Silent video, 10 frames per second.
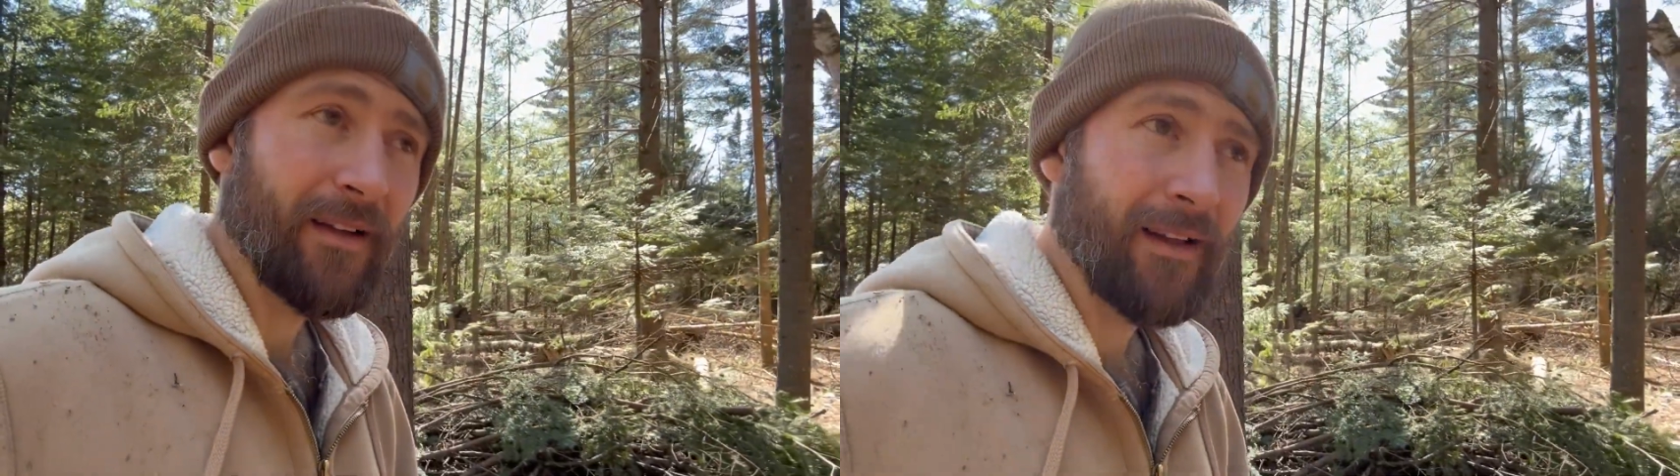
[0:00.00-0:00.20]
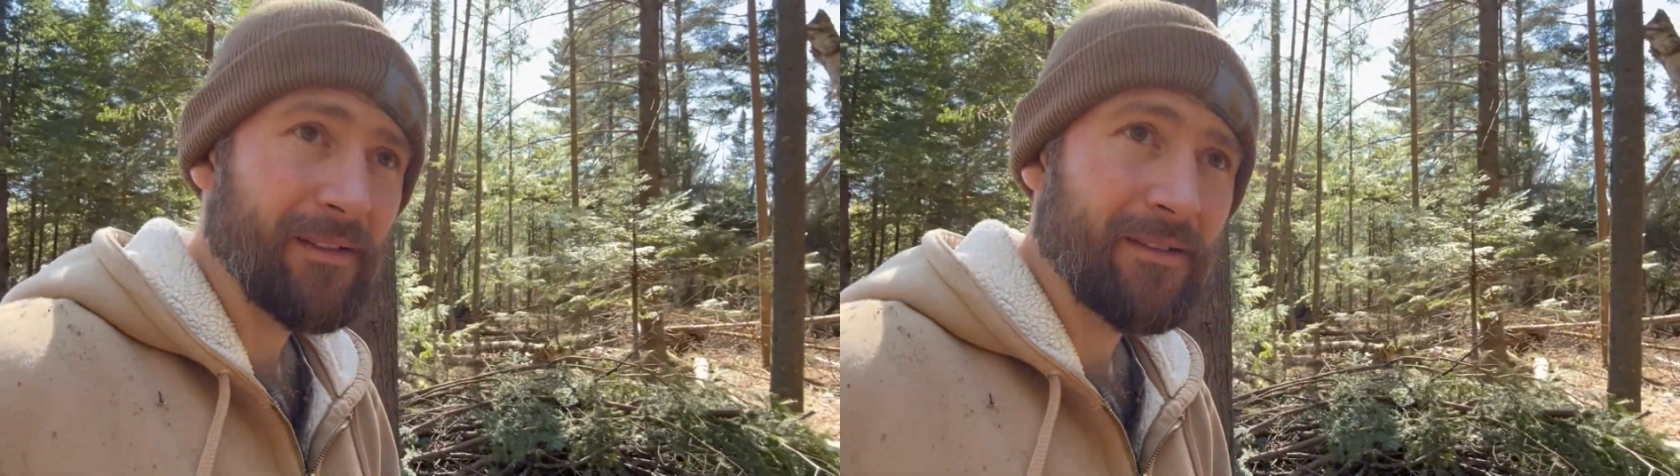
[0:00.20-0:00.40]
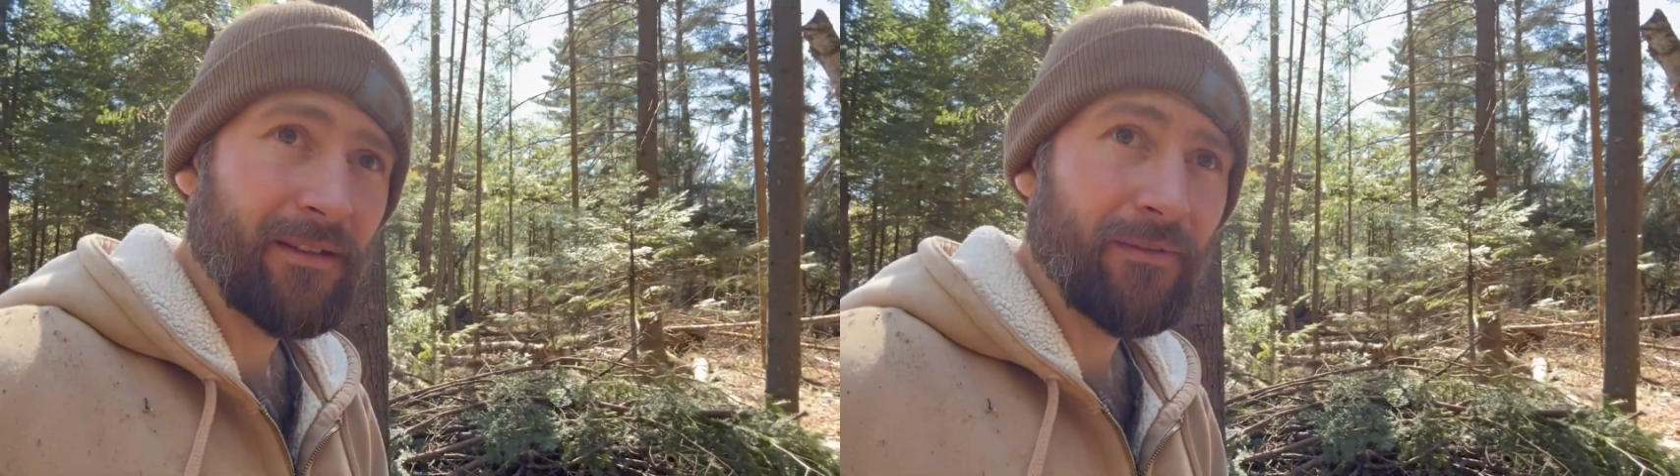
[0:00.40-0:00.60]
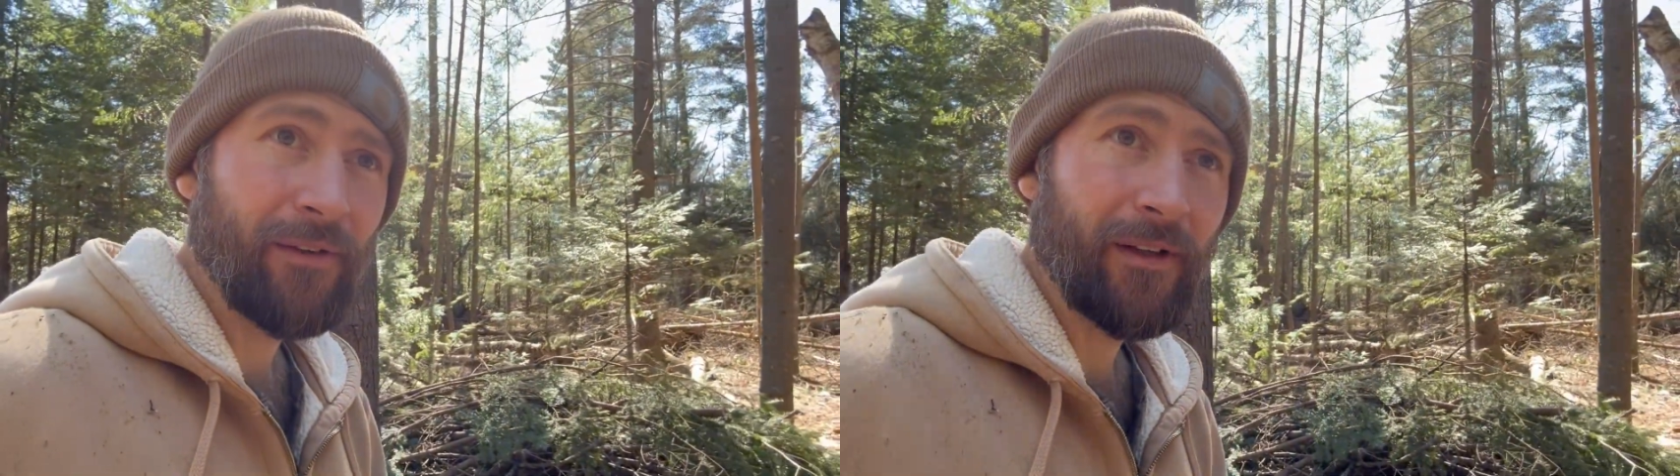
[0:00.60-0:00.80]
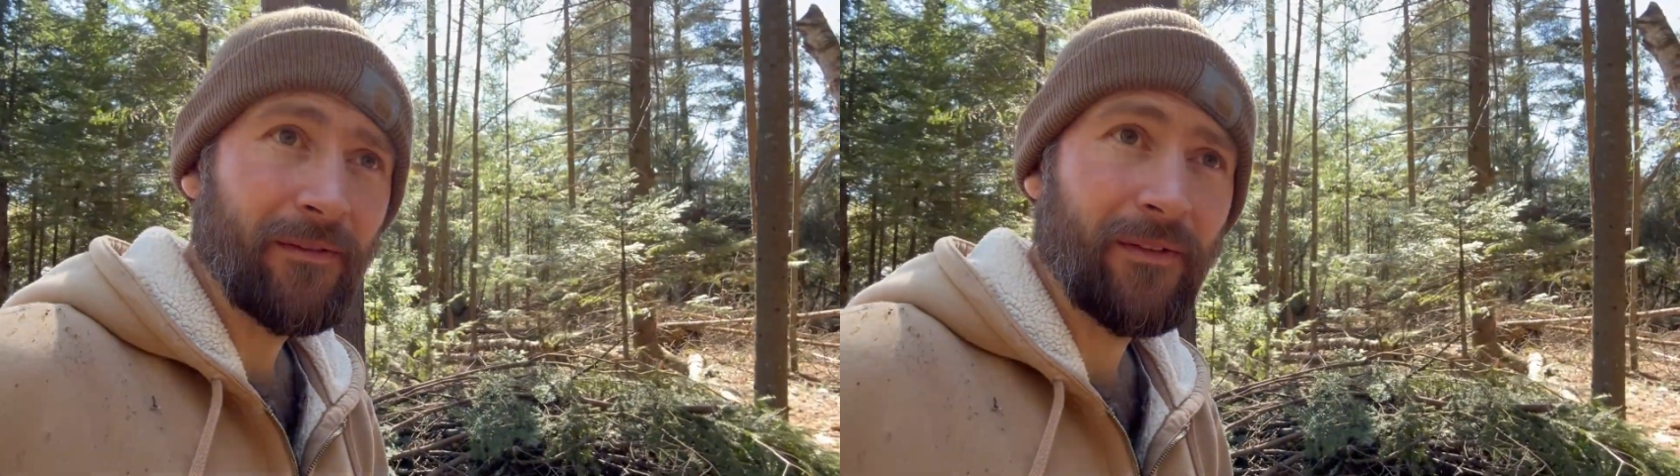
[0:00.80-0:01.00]
and see if
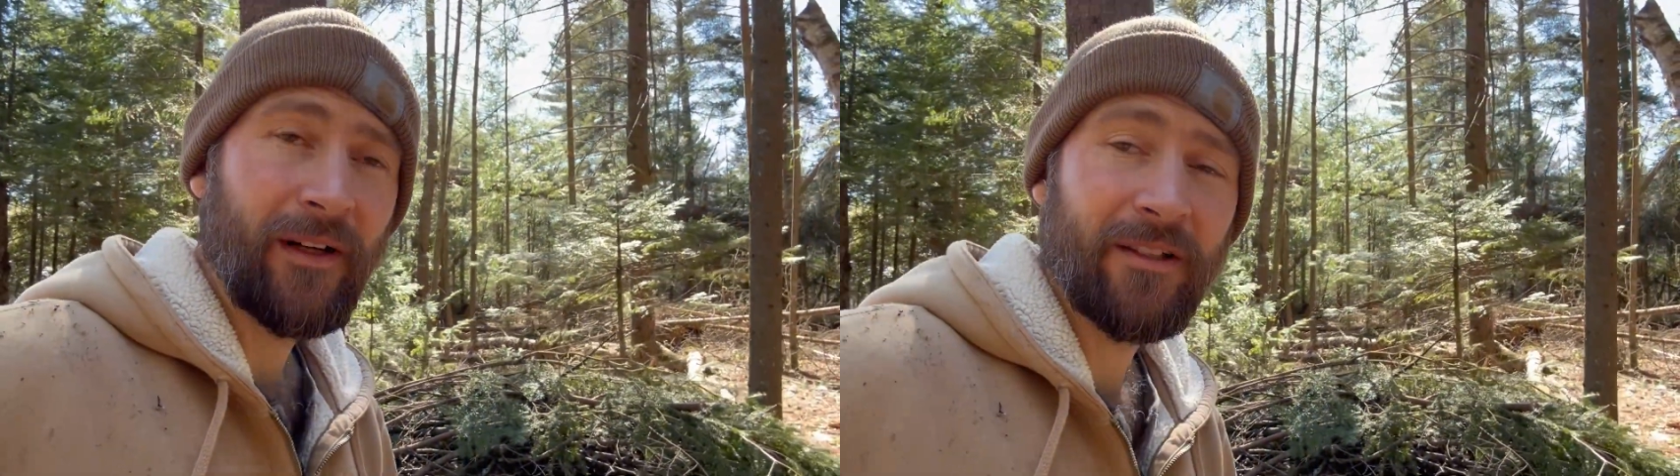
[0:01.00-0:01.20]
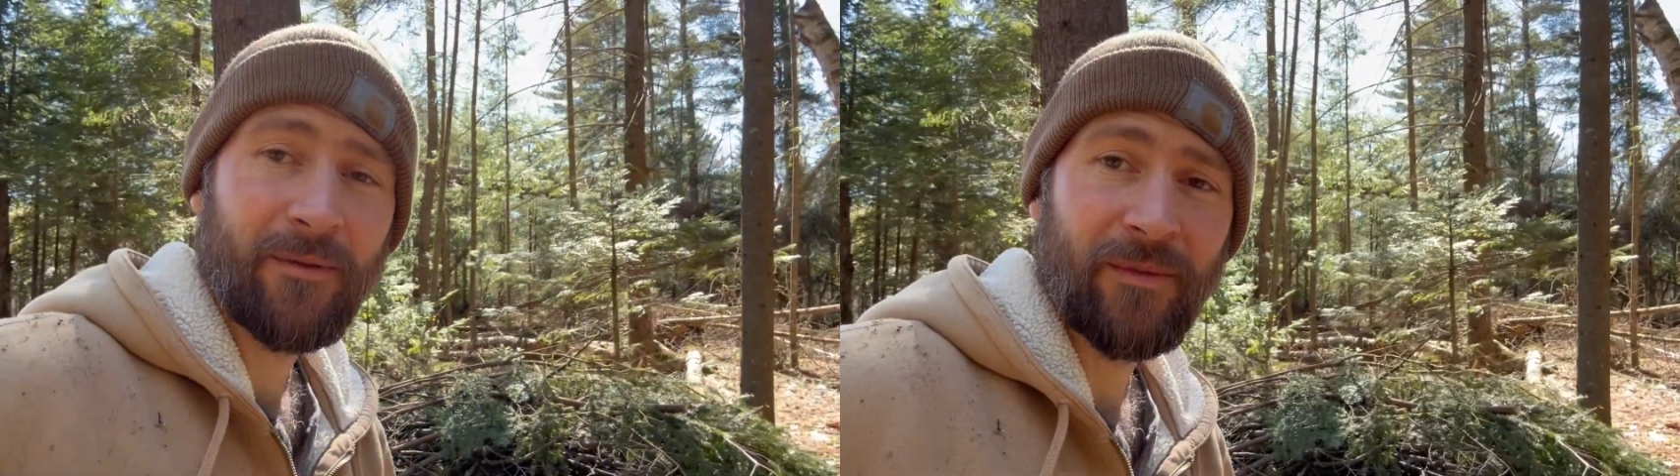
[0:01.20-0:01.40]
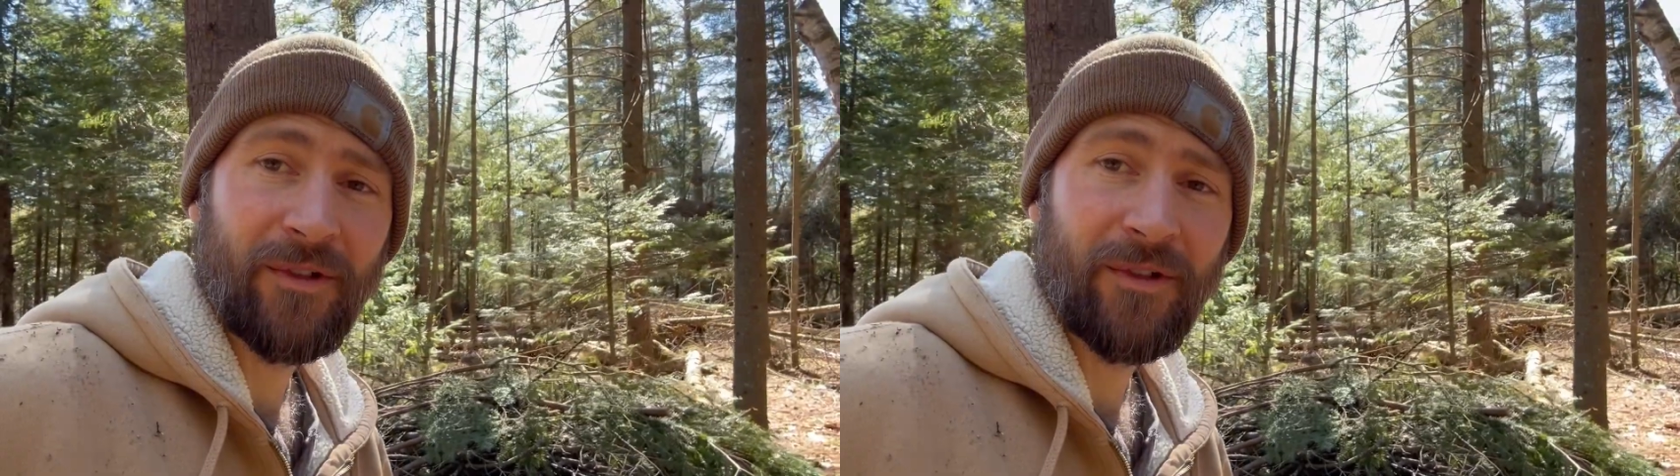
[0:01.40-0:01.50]
we can find some